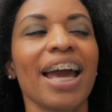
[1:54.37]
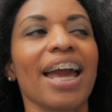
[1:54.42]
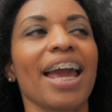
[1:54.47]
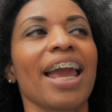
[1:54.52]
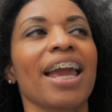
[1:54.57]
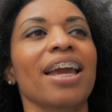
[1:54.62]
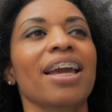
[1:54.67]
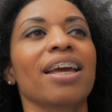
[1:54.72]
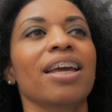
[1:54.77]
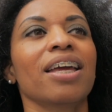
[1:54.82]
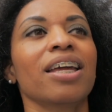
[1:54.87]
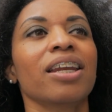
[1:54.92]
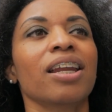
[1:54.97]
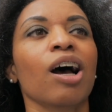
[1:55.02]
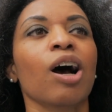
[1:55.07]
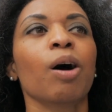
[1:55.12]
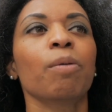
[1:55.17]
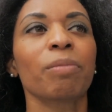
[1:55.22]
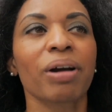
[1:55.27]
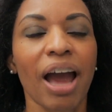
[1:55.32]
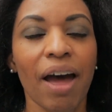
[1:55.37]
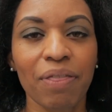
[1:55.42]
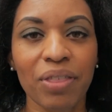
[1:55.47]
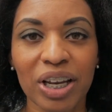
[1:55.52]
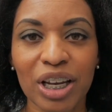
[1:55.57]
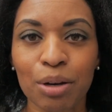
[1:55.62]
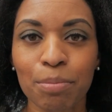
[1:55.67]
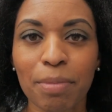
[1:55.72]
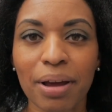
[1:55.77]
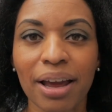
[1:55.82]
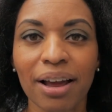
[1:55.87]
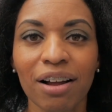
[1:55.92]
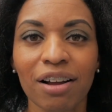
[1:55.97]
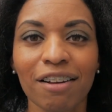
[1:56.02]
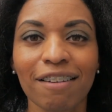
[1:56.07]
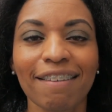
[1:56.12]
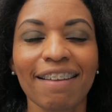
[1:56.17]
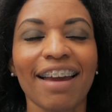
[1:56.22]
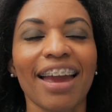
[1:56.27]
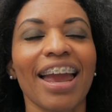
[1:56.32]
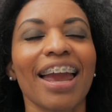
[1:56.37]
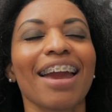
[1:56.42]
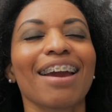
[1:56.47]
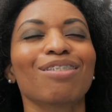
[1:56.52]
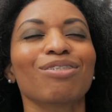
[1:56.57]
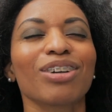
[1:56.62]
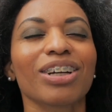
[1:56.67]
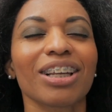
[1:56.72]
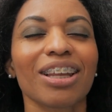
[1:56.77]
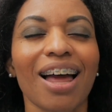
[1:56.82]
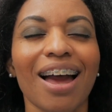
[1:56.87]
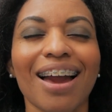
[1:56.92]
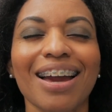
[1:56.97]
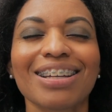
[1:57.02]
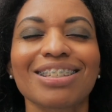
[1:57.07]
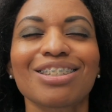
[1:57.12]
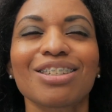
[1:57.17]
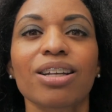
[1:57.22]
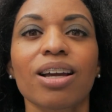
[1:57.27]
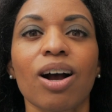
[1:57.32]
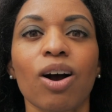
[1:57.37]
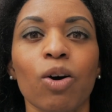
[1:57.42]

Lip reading: And I got the email and realized,